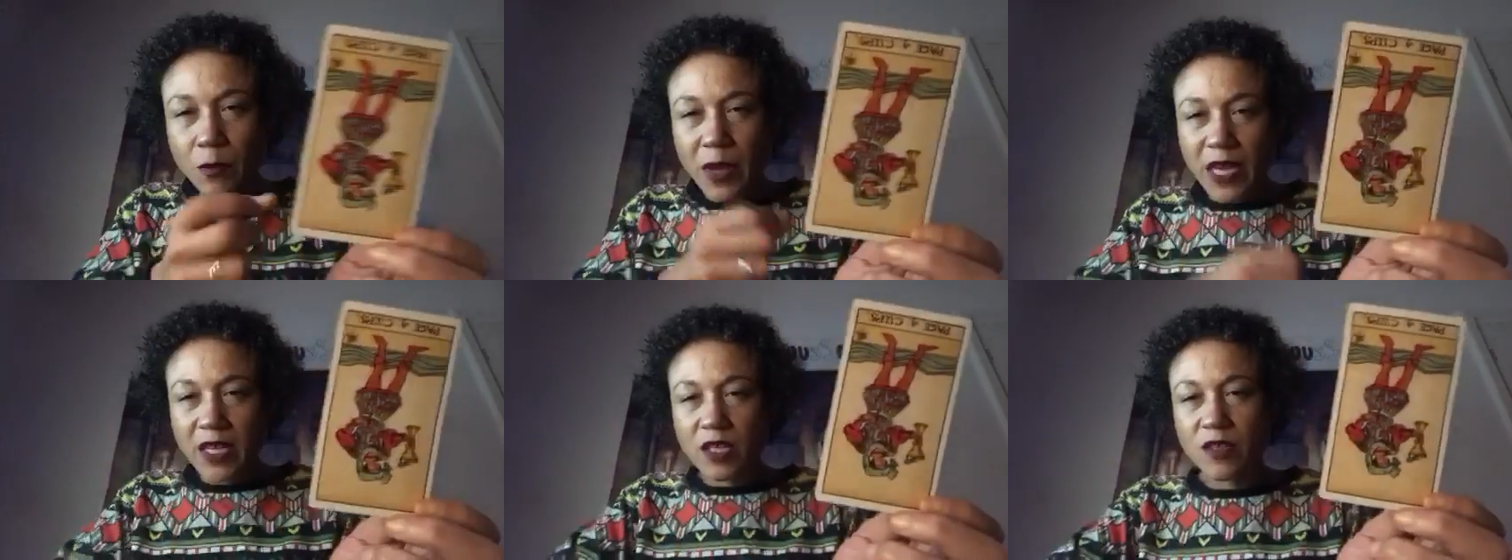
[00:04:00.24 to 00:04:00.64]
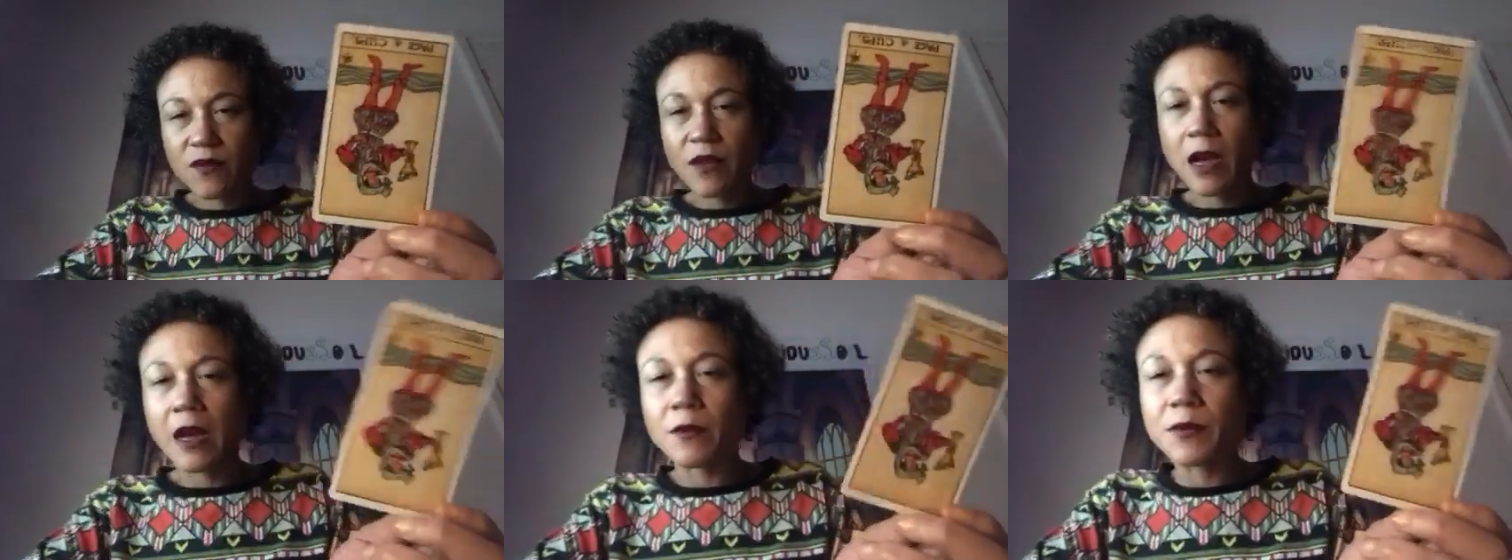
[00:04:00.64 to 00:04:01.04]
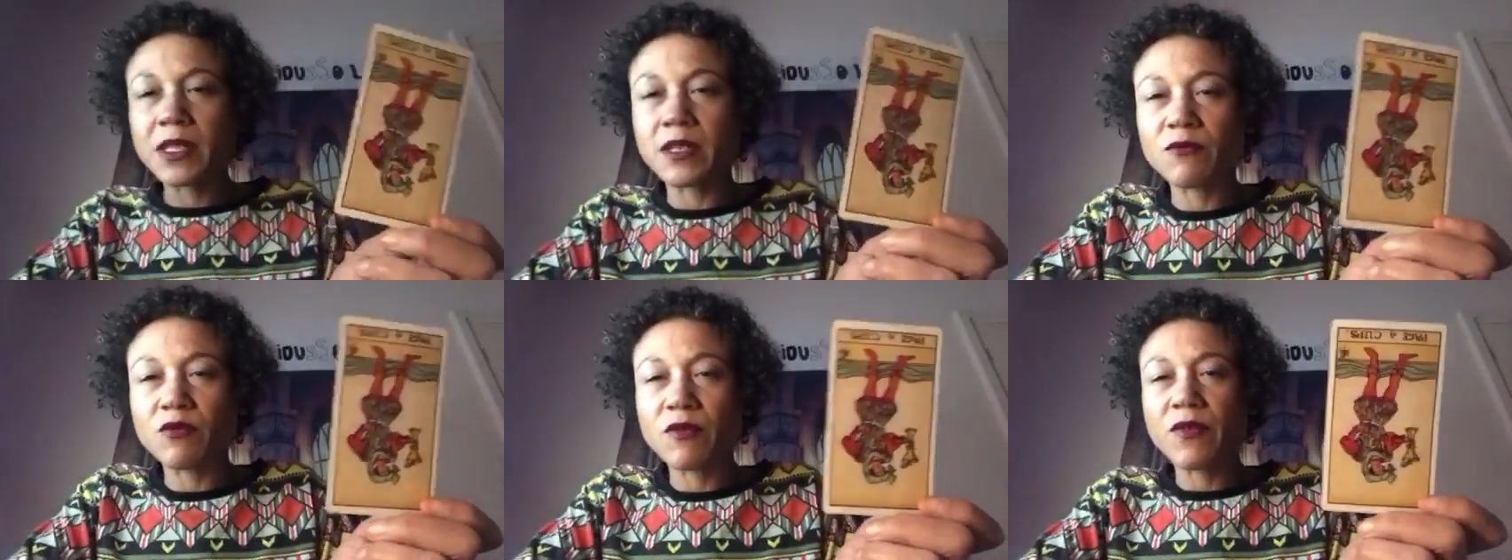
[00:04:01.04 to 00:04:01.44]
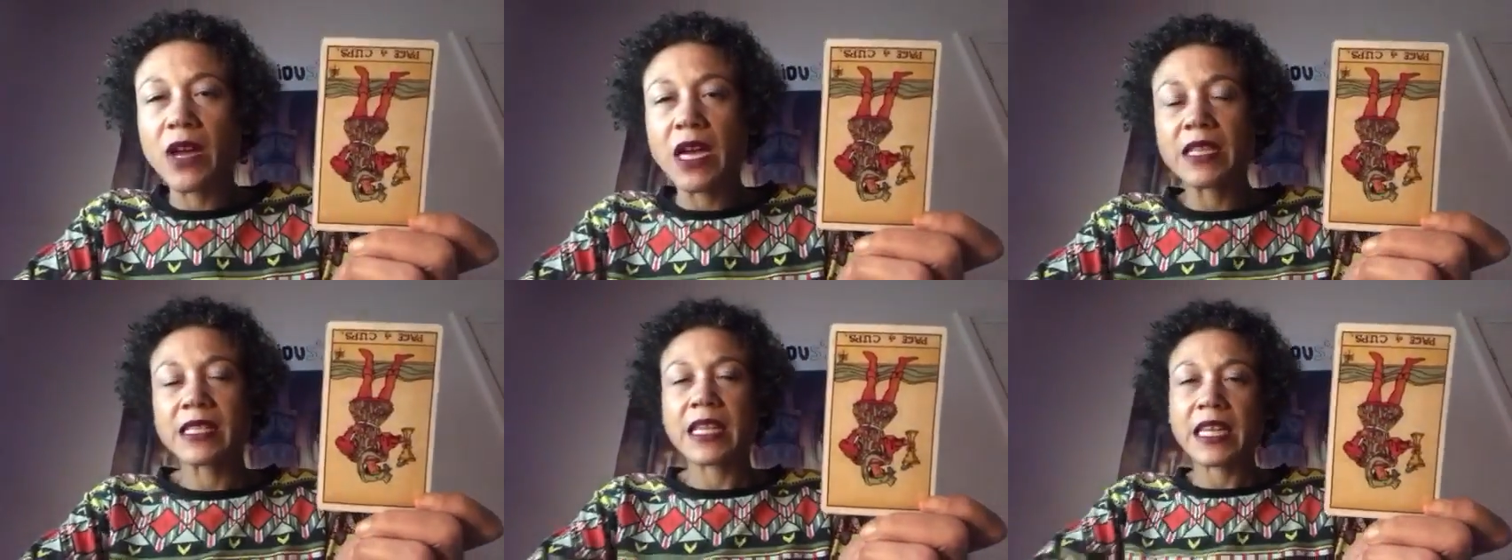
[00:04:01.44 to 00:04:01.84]
the Page of Cups in
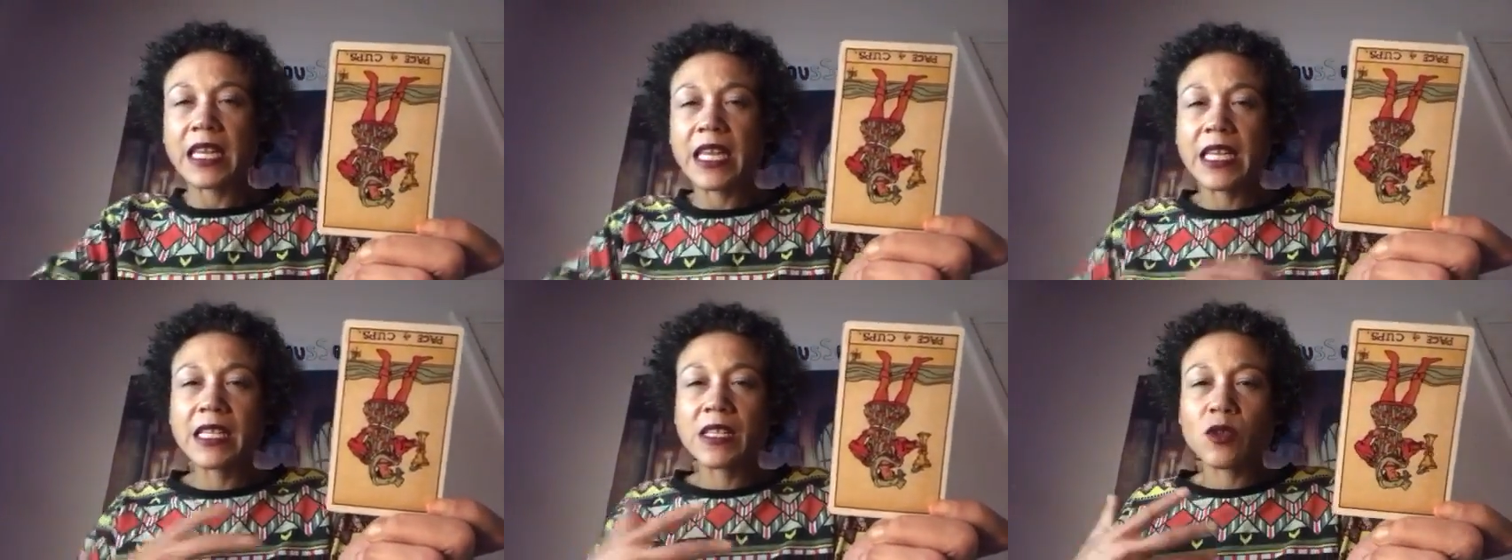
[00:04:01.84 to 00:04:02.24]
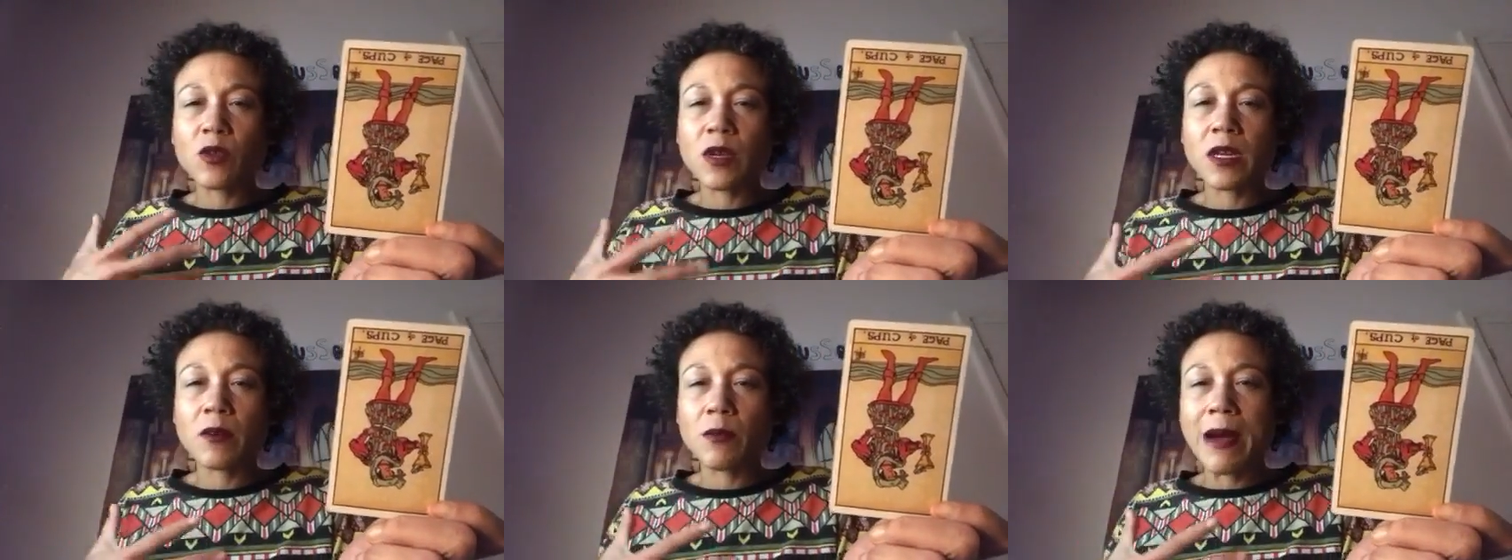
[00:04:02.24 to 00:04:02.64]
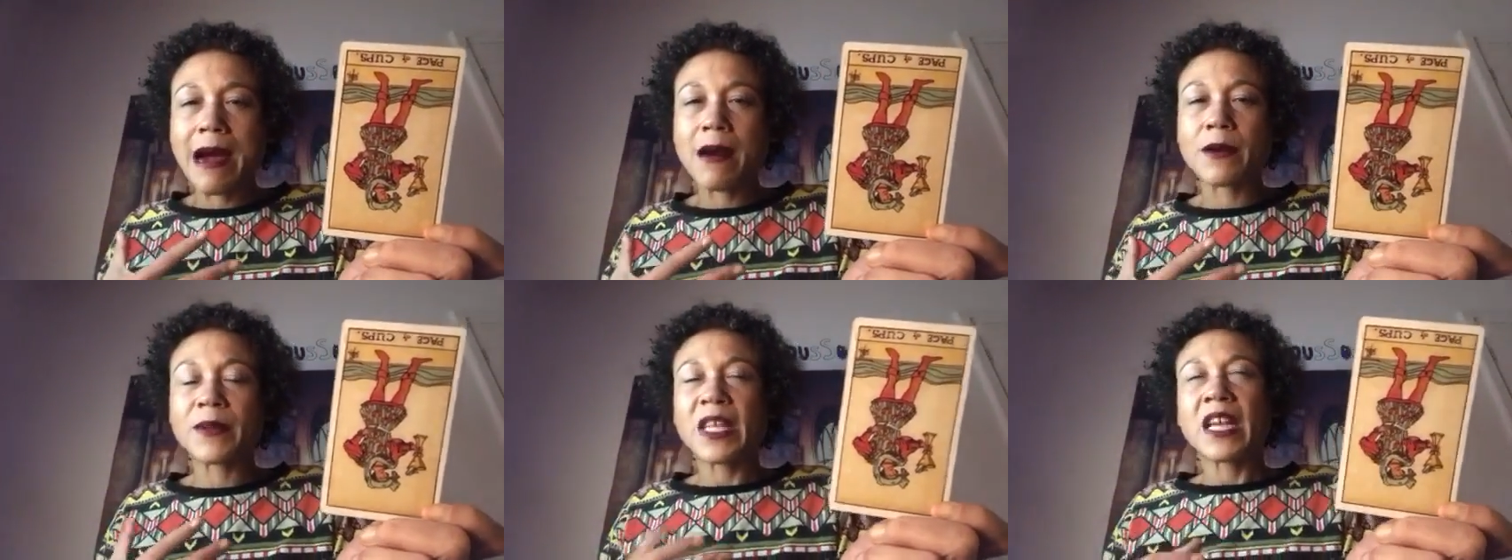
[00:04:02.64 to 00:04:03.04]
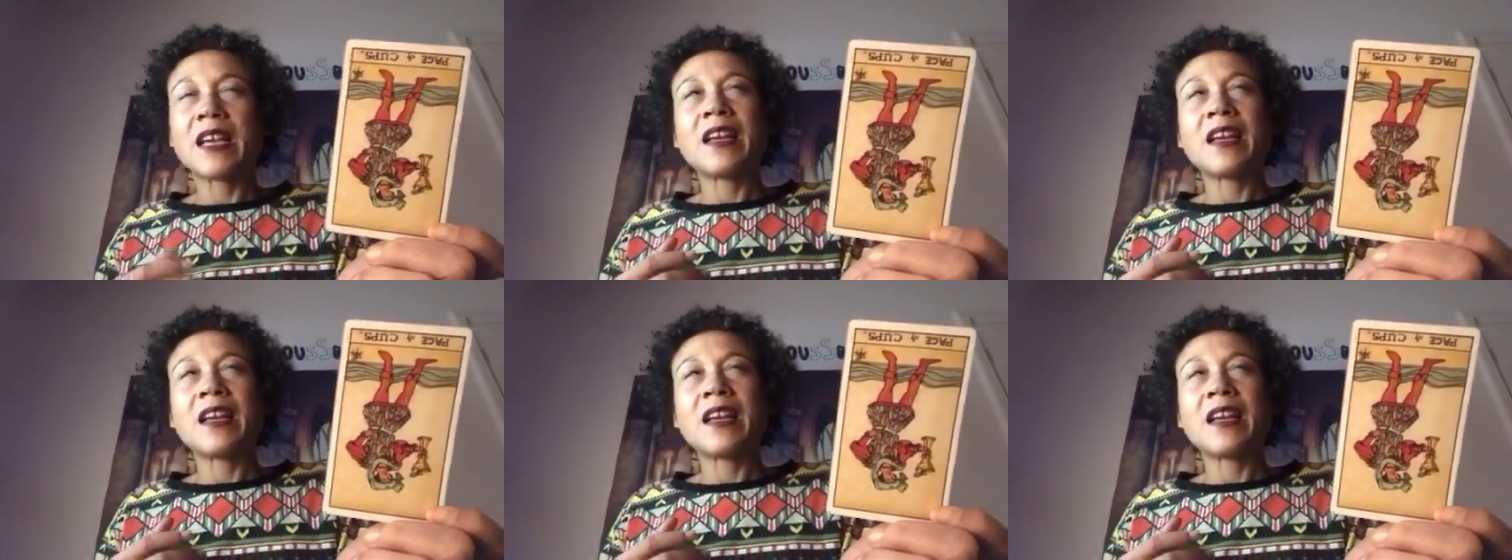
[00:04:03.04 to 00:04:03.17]
reverse, and he's talking about